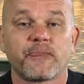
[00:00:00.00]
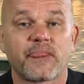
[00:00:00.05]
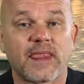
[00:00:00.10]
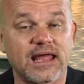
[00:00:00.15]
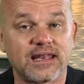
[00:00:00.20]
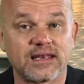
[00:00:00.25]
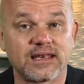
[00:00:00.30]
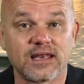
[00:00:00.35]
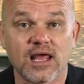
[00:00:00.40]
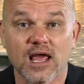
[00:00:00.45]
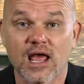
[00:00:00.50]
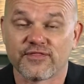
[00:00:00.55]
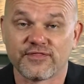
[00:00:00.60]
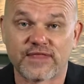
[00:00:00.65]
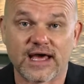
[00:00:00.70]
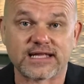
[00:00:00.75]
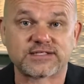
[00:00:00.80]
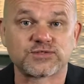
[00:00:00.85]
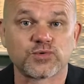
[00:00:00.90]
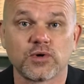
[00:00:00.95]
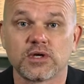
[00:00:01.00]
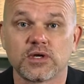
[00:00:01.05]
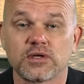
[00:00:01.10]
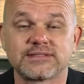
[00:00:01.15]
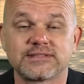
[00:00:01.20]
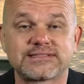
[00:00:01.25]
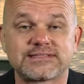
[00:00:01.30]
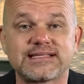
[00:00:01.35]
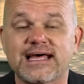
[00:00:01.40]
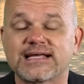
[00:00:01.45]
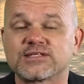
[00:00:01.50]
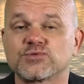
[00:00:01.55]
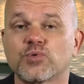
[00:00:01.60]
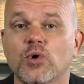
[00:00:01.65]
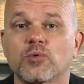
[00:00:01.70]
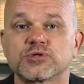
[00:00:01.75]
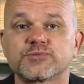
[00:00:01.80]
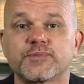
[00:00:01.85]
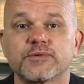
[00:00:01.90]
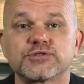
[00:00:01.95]
And that's what see that's what
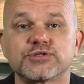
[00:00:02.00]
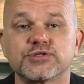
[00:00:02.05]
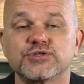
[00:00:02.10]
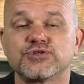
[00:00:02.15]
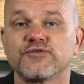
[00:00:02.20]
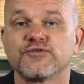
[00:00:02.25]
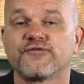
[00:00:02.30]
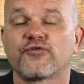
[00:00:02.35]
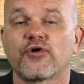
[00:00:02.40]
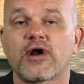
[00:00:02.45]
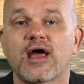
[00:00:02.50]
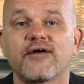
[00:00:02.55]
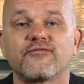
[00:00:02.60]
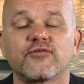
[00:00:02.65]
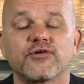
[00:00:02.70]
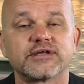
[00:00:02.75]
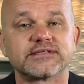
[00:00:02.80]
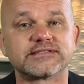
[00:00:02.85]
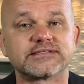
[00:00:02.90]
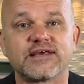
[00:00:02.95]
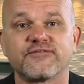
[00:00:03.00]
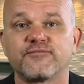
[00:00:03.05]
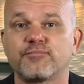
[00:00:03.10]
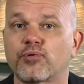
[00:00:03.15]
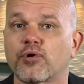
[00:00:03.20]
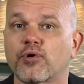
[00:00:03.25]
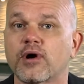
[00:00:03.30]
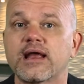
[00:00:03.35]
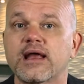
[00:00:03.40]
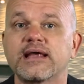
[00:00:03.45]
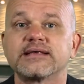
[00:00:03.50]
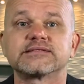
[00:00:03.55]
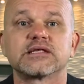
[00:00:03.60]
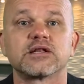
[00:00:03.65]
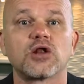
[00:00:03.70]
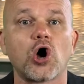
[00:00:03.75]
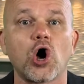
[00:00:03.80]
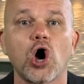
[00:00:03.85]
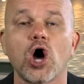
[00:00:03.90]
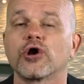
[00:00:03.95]
we're supposed to do forever is give praise and
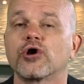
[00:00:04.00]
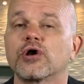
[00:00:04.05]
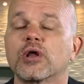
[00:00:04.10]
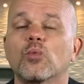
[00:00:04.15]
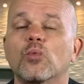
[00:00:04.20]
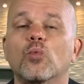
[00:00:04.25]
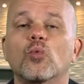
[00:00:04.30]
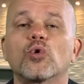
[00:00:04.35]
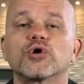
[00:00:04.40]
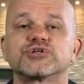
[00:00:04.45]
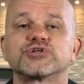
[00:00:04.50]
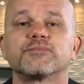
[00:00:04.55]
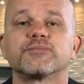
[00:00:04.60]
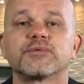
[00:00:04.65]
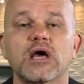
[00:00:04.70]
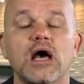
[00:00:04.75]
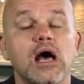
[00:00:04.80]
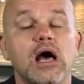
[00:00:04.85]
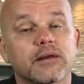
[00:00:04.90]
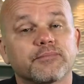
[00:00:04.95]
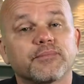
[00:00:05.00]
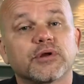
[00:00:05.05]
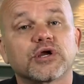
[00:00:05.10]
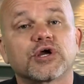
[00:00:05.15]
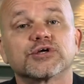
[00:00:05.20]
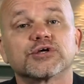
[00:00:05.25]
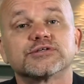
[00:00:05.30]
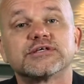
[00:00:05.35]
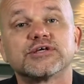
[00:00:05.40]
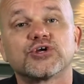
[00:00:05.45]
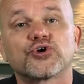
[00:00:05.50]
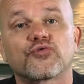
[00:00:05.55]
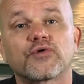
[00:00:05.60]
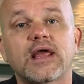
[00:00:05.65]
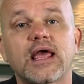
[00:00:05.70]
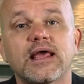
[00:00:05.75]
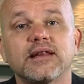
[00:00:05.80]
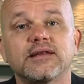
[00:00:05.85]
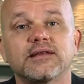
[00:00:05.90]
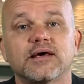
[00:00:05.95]
honor and worship God because he
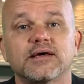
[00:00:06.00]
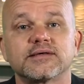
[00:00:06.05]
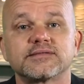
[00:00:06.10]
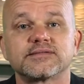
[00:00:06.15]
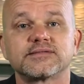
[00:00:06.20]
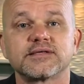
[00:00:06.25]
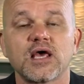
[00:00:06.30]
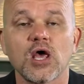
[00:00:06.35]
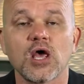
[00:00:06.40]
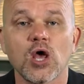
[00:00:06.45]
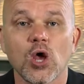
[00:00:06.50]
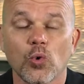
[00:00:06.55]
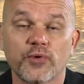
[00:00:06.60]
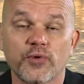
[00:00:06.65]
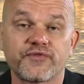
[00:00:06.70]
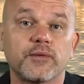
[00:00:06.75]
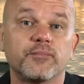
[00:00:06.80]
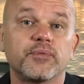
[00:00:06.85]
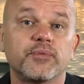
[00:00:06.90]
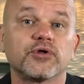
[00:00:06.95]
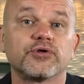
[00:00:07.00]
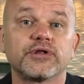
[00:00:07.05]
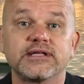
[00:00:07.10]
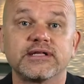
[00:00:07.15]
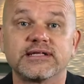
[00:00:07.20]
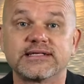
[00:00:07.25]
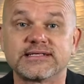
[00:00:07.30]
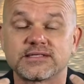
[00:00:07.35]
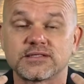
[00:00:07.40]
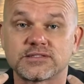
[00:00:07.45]
created us with the ability to,